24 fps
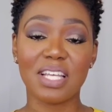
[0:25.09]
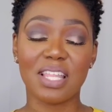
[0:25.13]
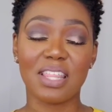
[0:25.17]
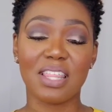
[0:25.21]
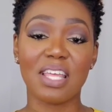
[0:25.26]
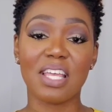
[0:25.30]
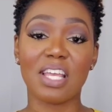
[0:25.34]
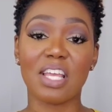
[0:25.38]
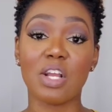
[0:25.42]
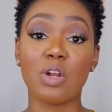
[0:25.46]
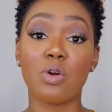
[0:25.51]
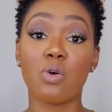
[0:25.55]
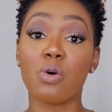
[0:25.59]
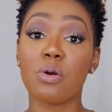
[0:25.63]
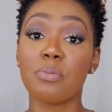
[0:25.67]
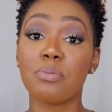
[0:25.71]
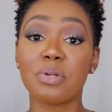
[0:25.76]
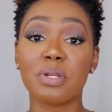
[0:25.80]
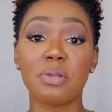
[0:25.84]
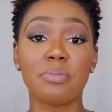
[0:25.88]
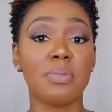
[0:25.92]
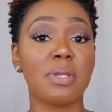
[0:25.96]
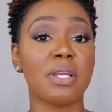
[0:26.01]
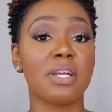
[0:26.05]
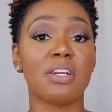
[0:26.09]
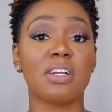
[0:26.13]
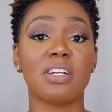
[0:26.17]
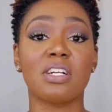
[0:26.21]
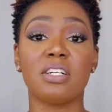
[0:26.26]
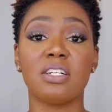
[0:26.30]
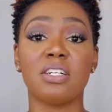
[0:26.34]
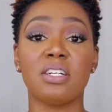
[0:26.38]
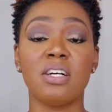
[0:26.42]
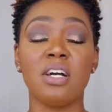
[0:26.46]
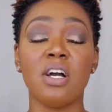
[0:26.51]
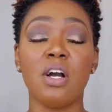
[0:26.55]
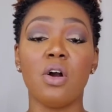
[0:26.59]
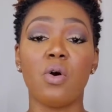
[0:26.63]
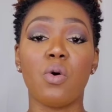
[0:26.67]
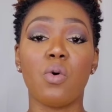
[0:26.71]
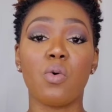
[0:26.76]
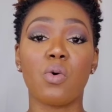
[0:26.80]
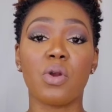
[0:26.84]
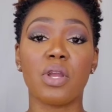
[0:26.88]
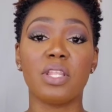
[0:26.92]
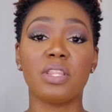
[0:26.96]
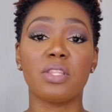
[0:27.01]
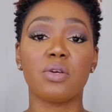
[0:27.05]
I think, in corporate America
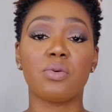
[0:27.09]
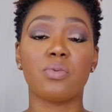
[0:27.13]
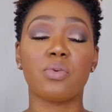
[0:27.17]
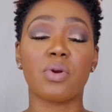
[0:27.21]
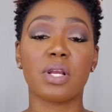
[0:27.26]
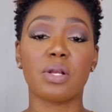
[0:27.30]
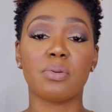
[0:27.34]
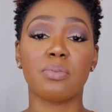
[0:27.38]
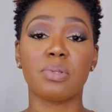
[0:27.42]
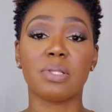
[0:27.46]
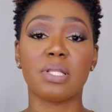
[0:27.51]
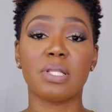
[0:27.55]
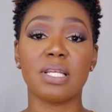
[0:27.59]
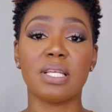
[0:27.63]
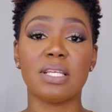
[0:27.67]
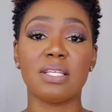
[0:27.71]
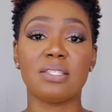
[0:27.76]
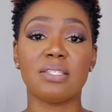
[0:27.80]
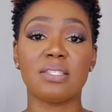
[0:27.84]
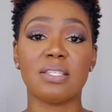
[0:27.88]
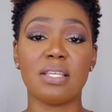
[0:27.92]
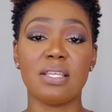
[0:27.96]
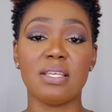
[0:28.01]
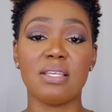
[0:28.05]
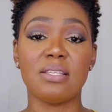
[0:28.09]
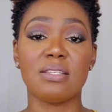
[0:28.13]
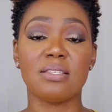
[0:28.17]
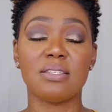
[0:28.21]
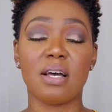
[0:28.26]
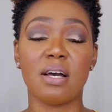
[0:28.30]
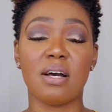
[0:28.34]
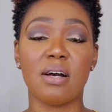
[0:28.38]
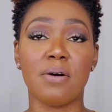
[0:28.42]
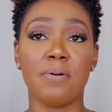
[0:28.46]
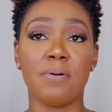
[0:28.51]
or in the workplace is